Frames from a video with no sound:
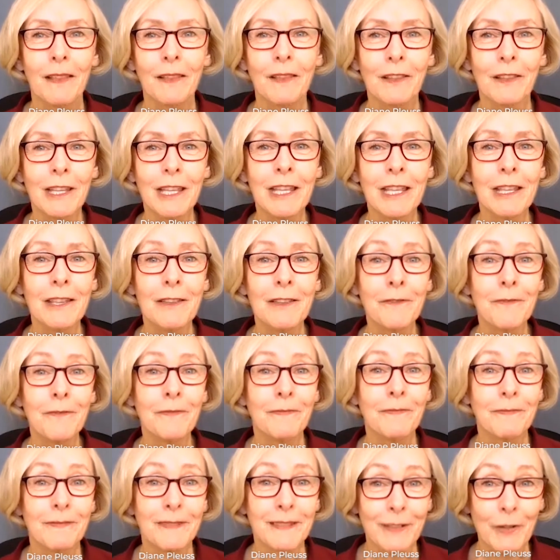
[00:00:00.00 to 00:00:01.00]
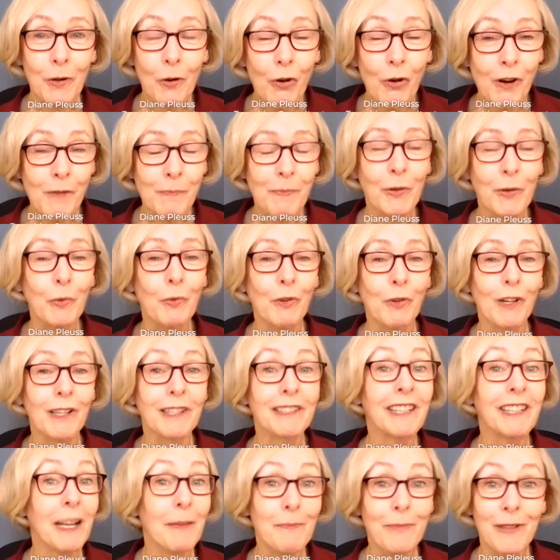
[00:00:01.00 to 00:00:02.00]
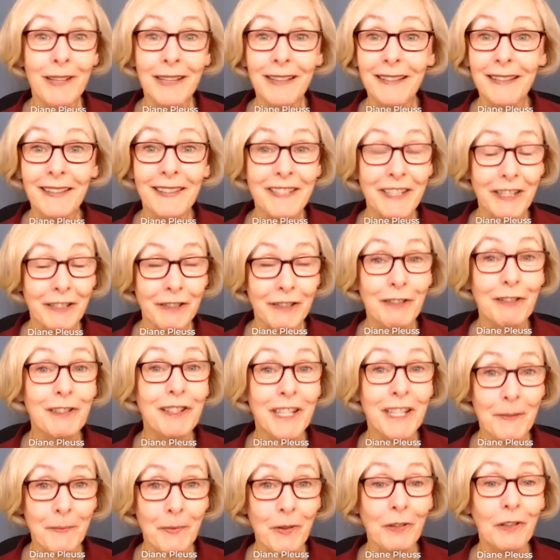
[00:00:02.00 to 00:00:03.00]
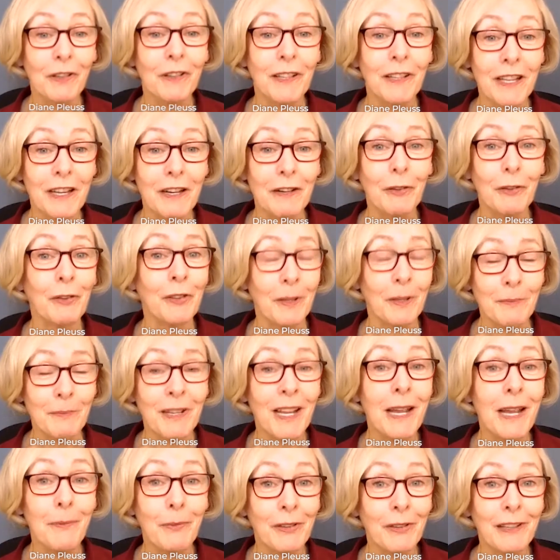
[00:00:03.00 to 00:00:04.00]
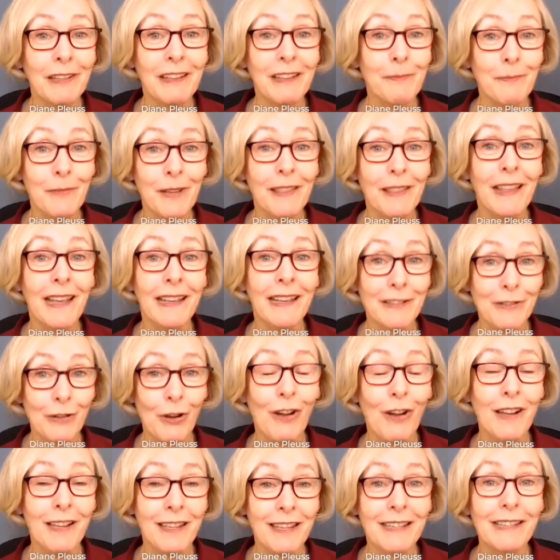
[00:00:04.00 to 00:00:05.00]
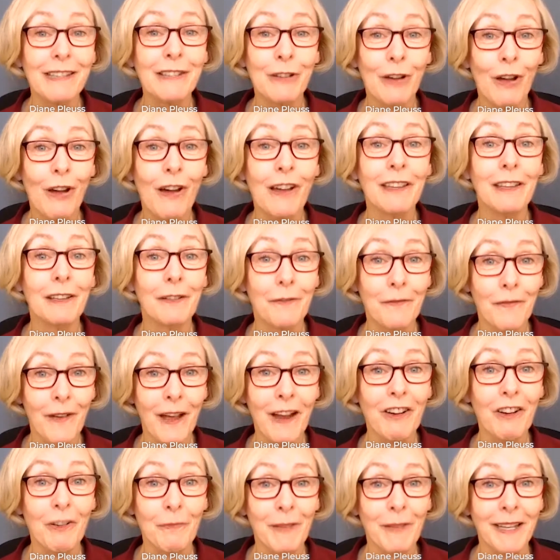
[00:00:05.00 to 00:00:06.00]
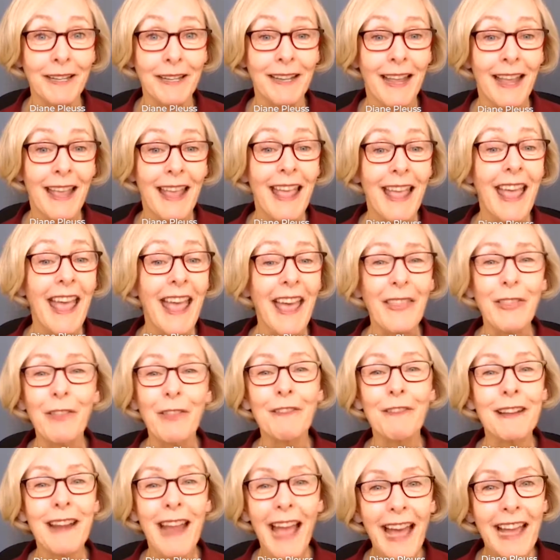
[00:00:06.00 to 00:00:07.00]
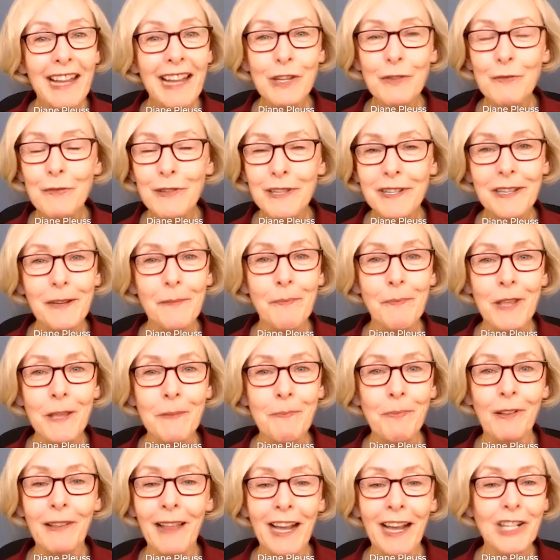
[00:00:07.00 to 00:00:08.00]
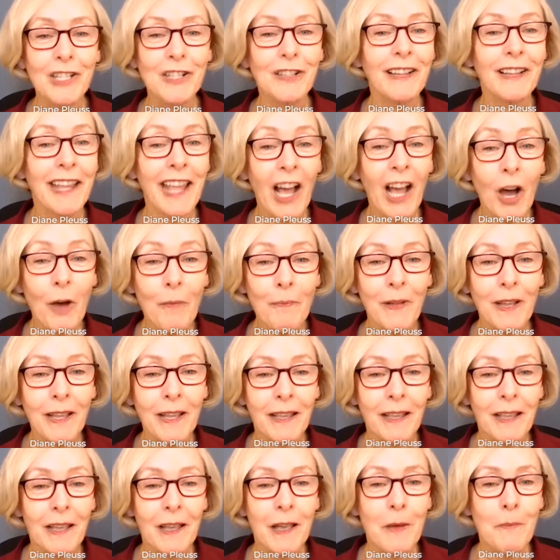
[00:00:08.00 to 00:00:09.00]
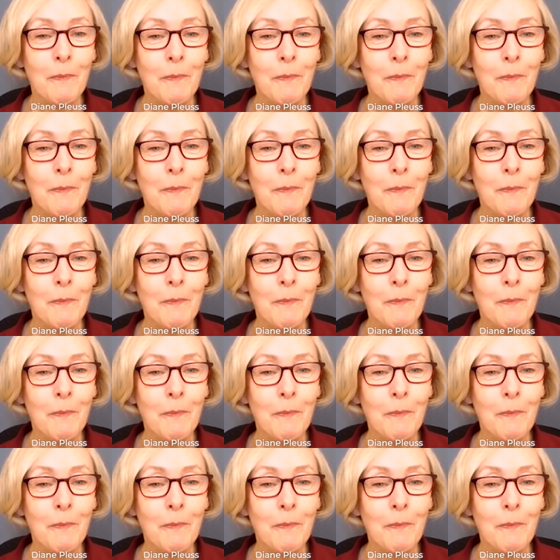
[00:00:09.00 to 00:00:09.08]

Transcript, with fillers: leave a corporate world, and I'm being stereotypical here, sometimes it can be that dog eat dog environment and they're not used to people actually helping.